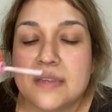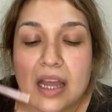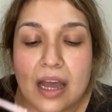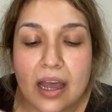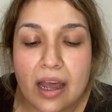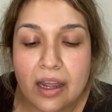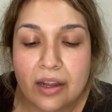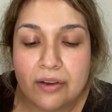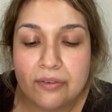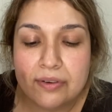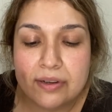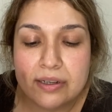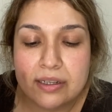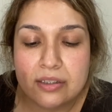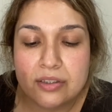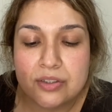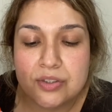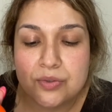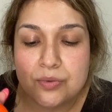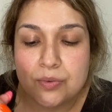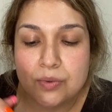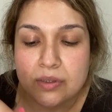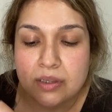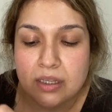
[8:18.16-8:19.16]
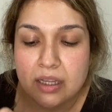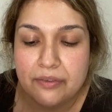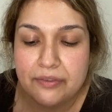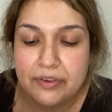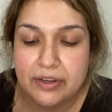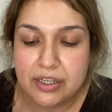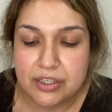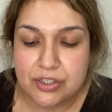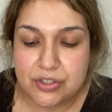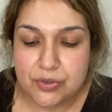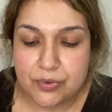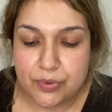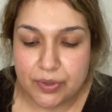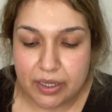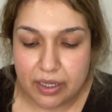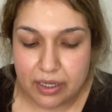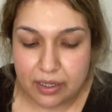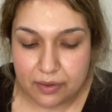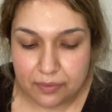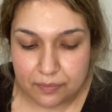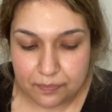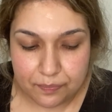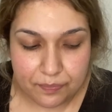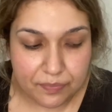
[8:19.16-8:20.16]
I really do love and enjoy
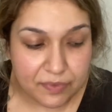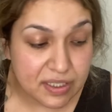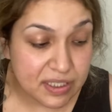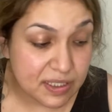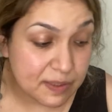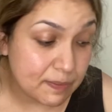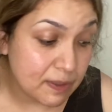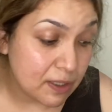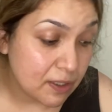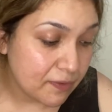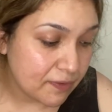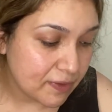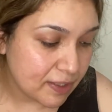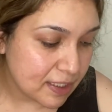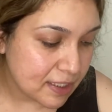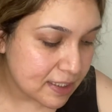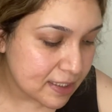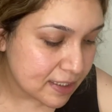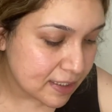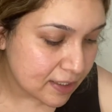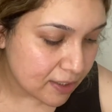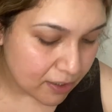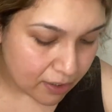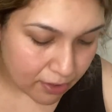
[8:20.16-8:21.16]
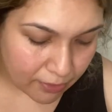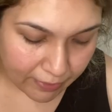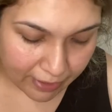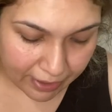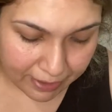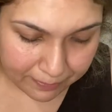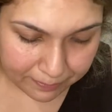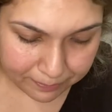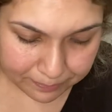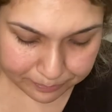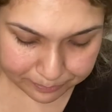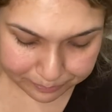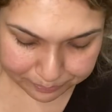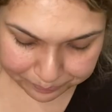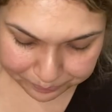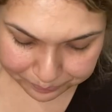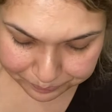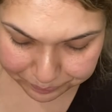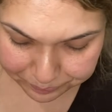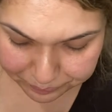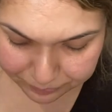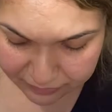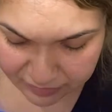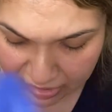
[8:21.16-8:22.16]
the smell of these. All right.
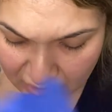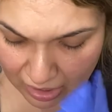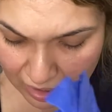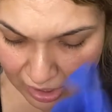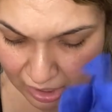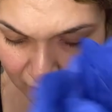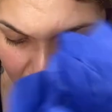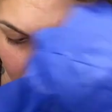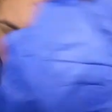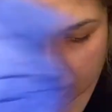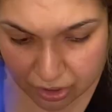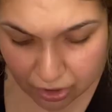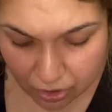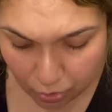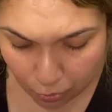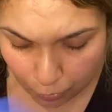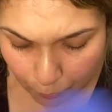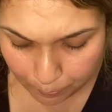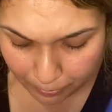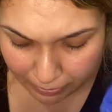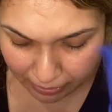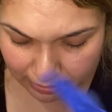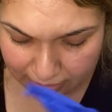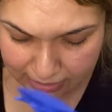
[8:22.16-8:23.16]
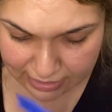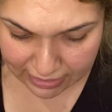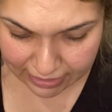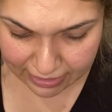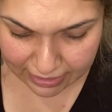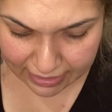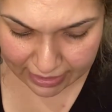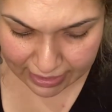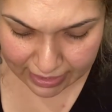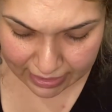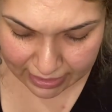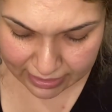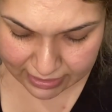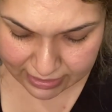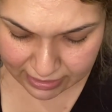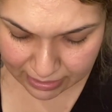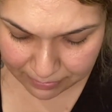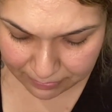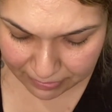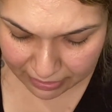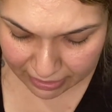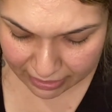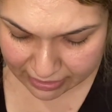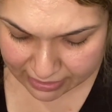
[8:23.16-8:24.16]
So no pink ticket, guys.
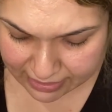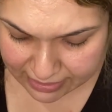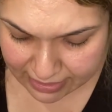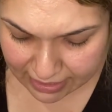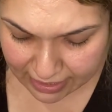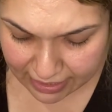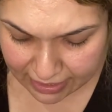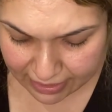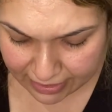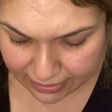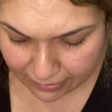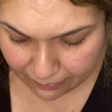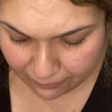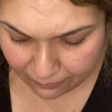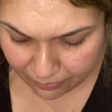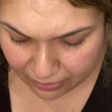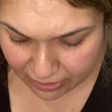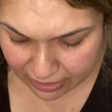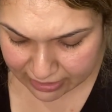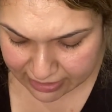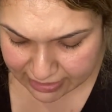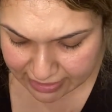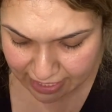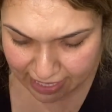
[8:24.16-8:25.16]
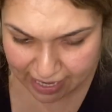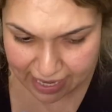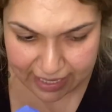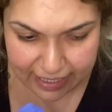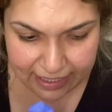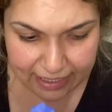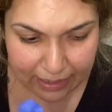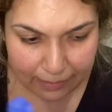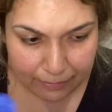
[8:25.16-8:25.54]
I'm kind of sad. I'm really sad.